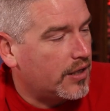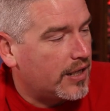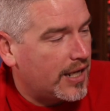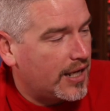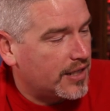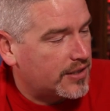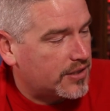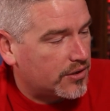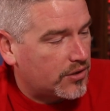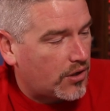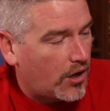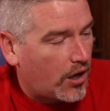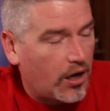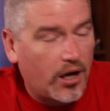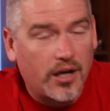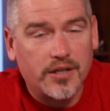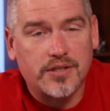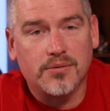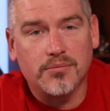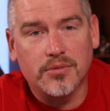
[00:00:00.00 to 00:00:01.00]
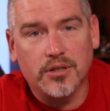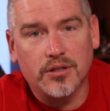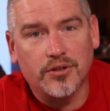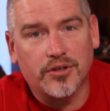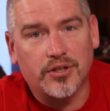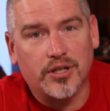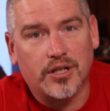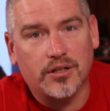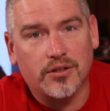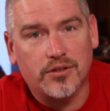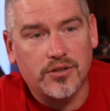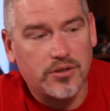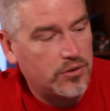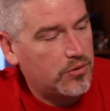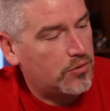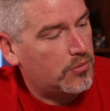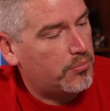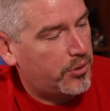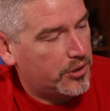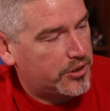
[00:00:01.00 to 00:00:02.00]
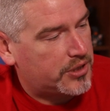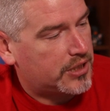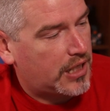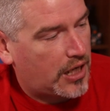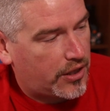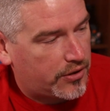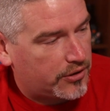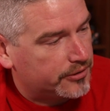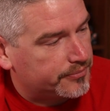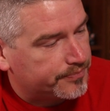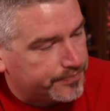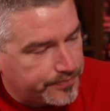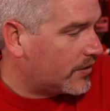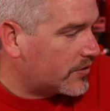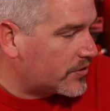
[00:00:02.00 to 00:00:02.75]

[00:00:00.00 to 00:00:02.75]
It's an awesome little thing to put together.